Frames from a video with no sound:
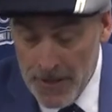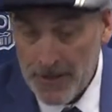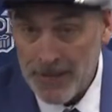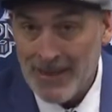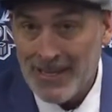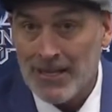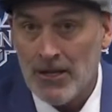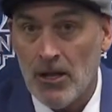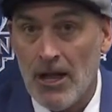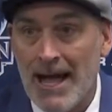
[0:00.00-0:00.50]

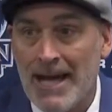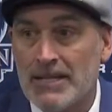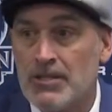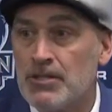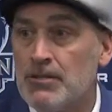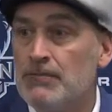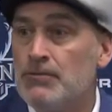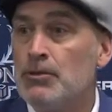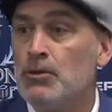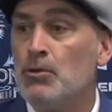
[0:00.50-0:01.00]
the
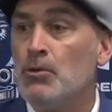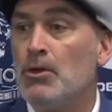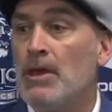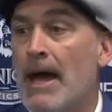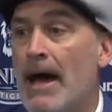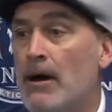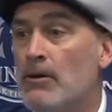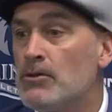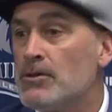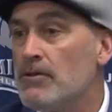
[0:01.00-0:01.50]
class of
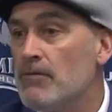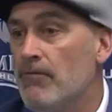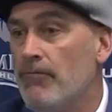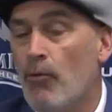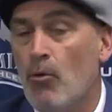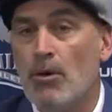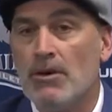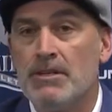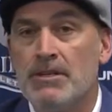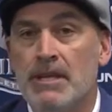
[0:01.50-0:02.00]

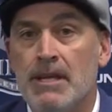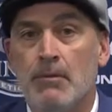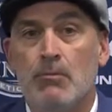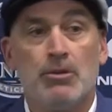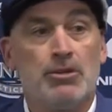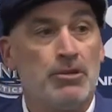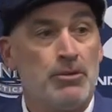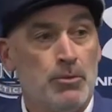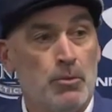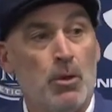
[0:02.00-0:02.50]
2014,
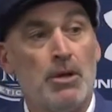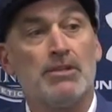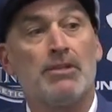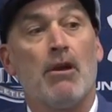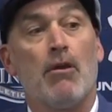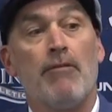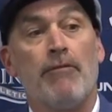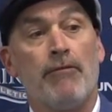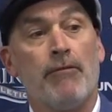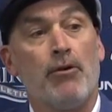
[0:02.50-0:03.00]
which is, was
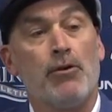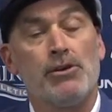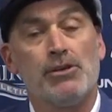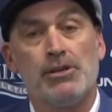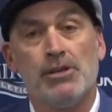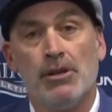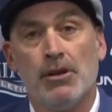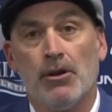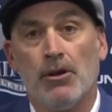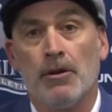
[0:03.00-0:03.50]
our
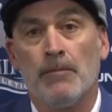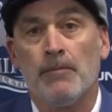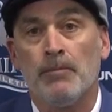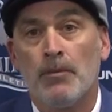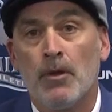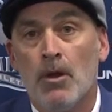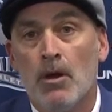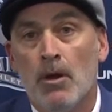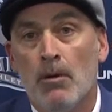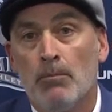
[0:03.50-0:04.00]
first year
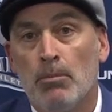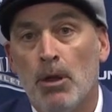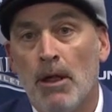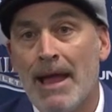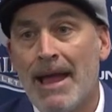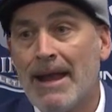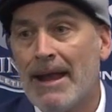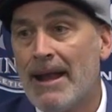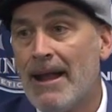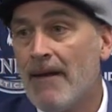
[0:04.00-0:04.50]

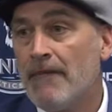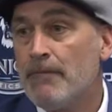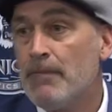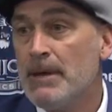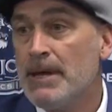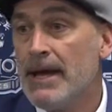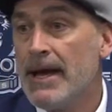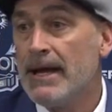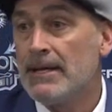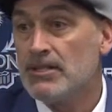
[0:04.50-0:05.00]
playing at
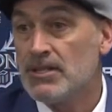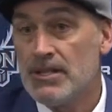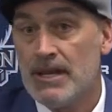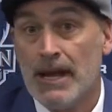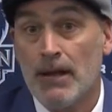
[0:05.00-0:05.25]
FBS.